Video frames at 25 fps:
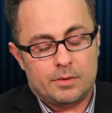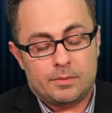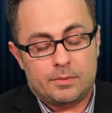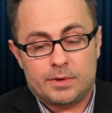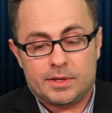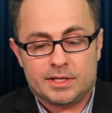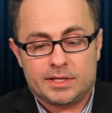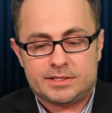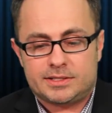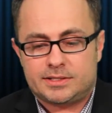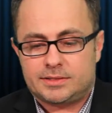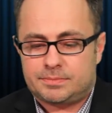
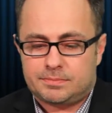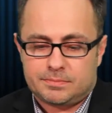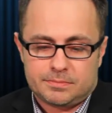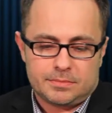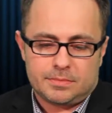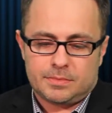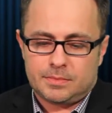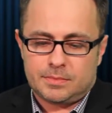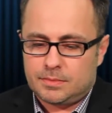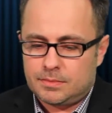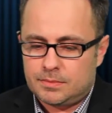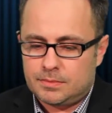Well,
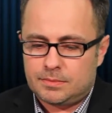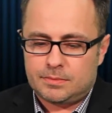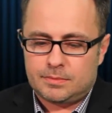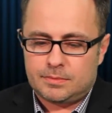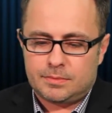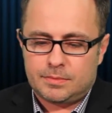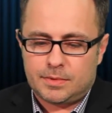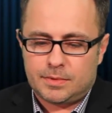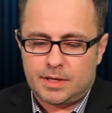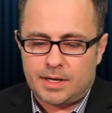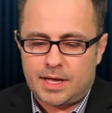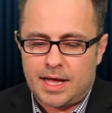
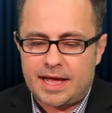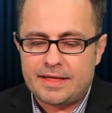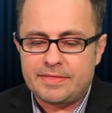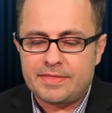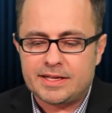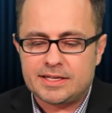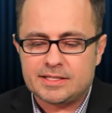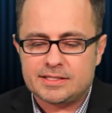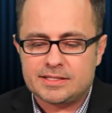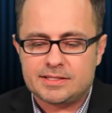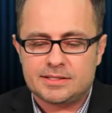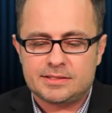I
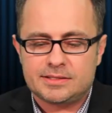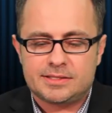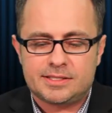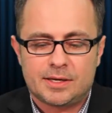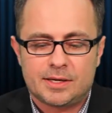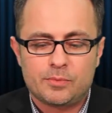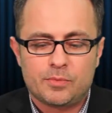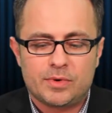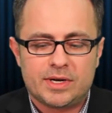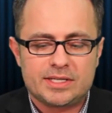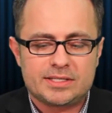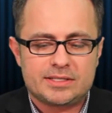think it's in
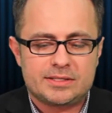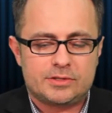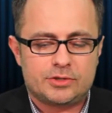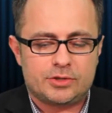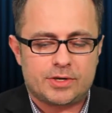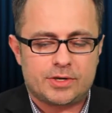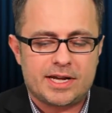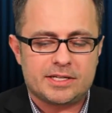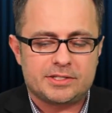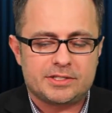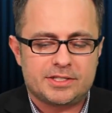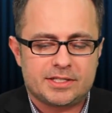some ways
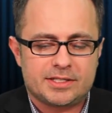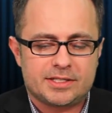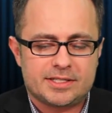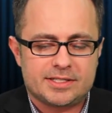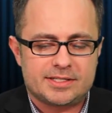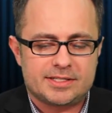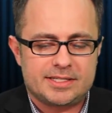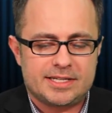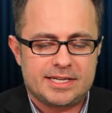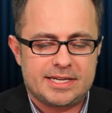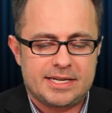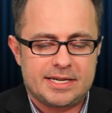tragic to
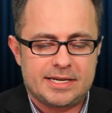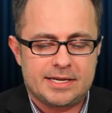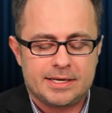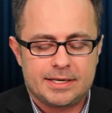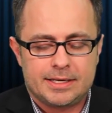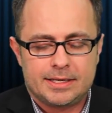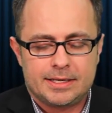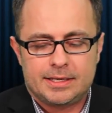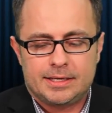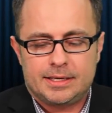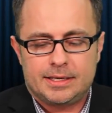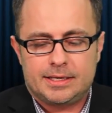see
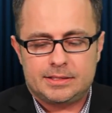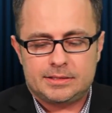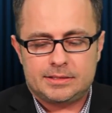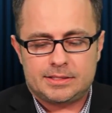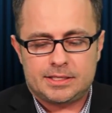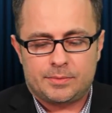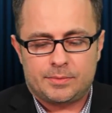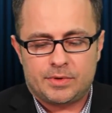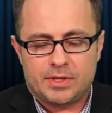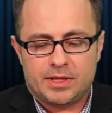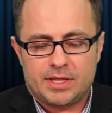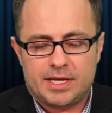
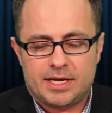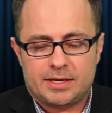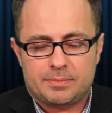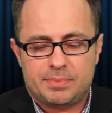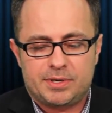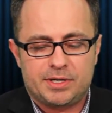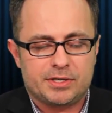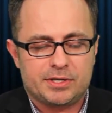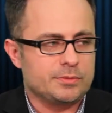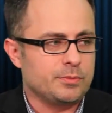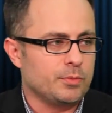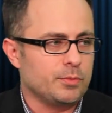someone like
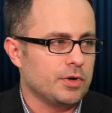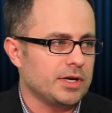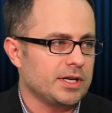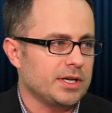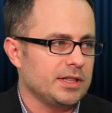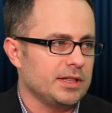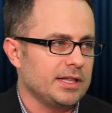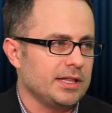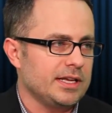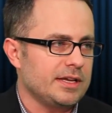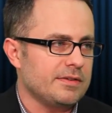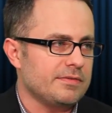Piers
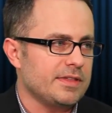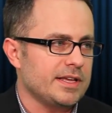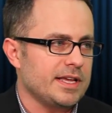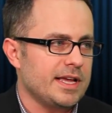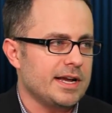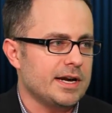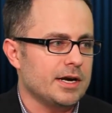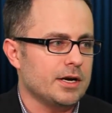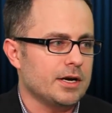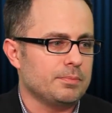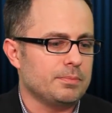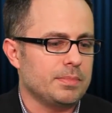Morgan leave the
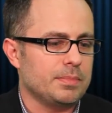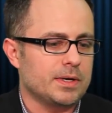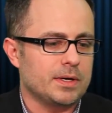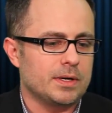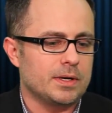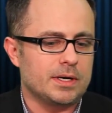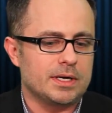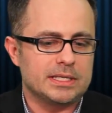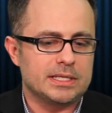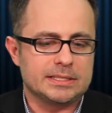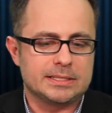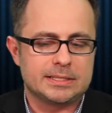air,
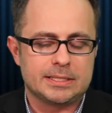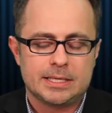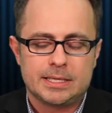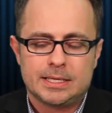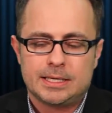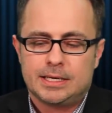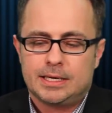because